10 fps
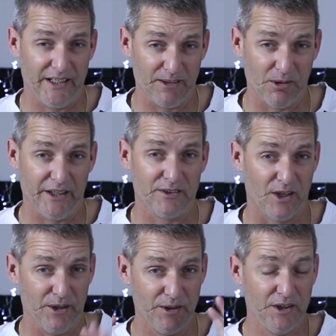anyway.
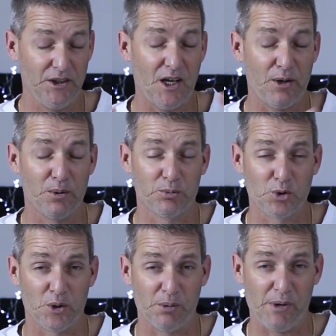So you know who I'm
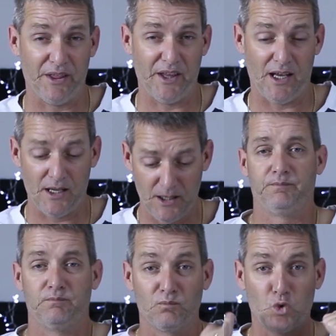talking about there.
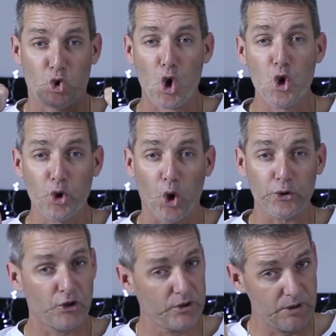
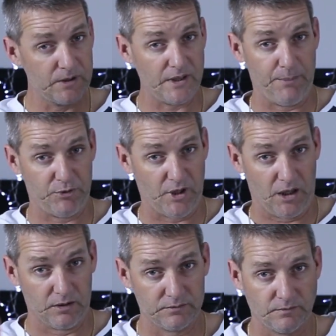Kudos to Samsung.
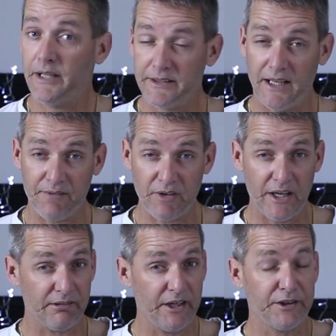Now the other
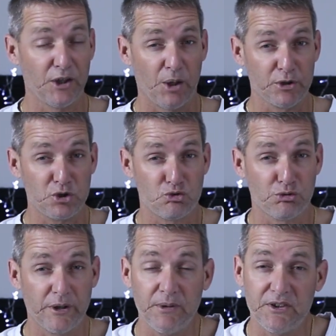area that I'm
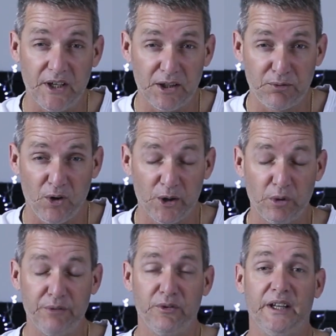extremely satisfied
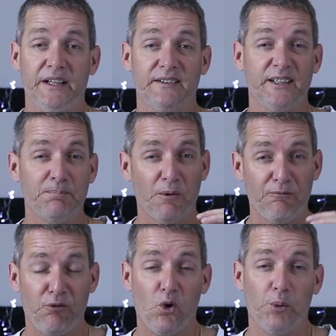with is the
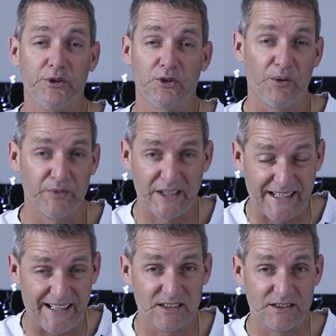performance of the
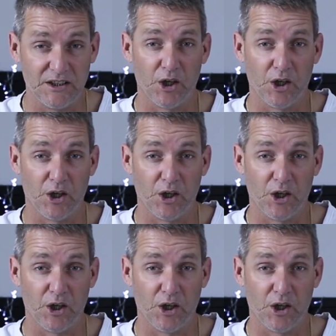Galaxy